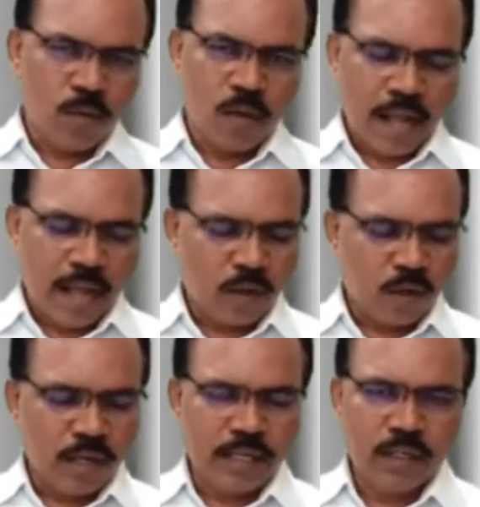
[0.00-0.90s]

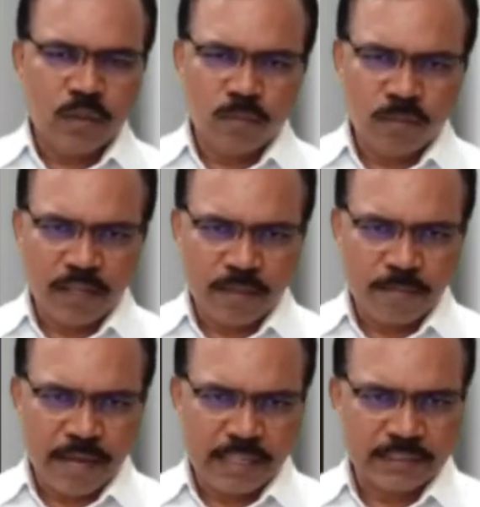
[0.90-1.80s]
according to
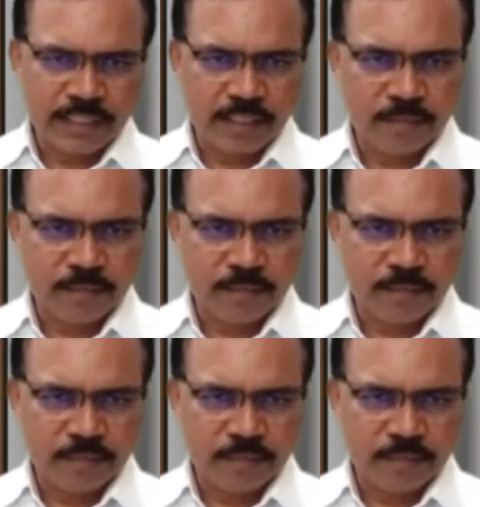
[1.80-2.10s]
Fermat's theorem,